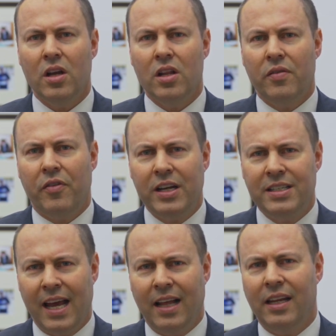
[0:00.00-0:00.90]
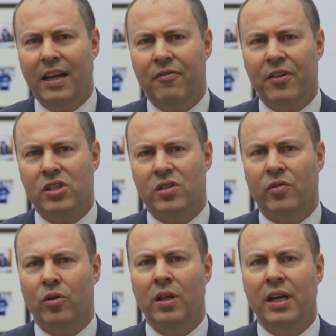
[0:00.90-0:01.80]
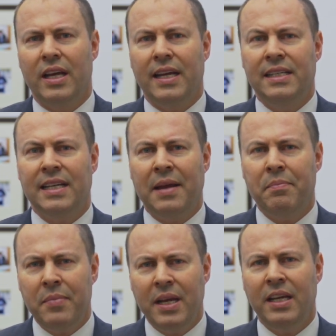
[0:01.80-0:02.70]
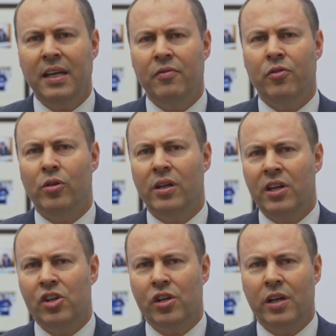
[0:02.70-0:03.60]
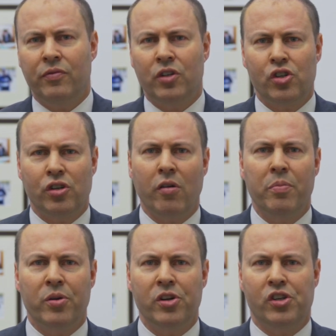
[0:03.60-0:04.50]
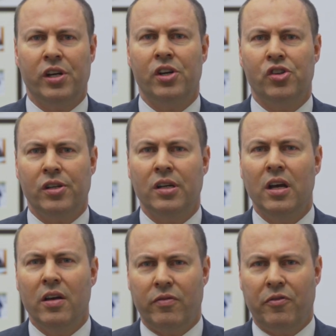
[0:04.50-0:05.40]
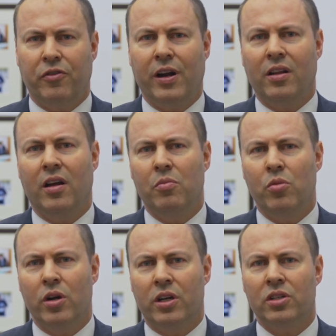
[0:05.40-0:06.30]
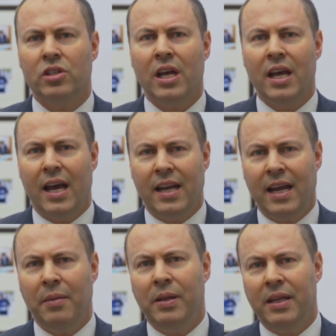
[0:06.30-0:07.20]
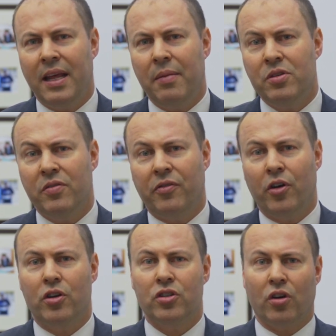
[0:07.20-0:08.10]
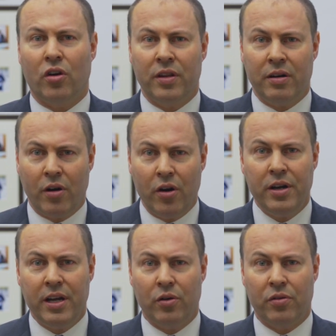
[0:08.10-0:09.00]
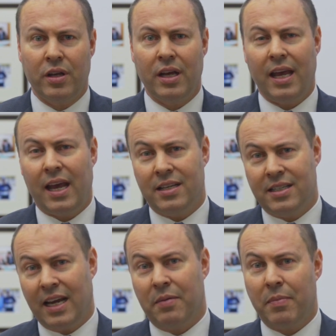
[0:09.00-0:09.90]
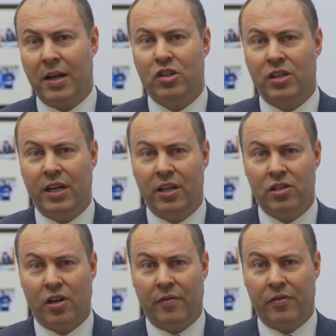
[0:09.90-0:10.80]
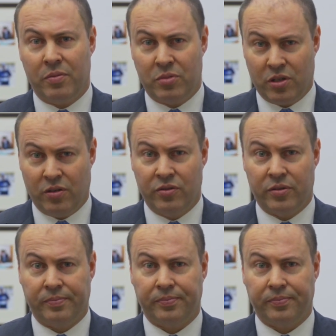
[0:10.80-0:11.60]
The Vitality Festival is a meaningful initiative to show appreciation for frontline workers, enabling them to focus on their own health and take much needed time for themselves.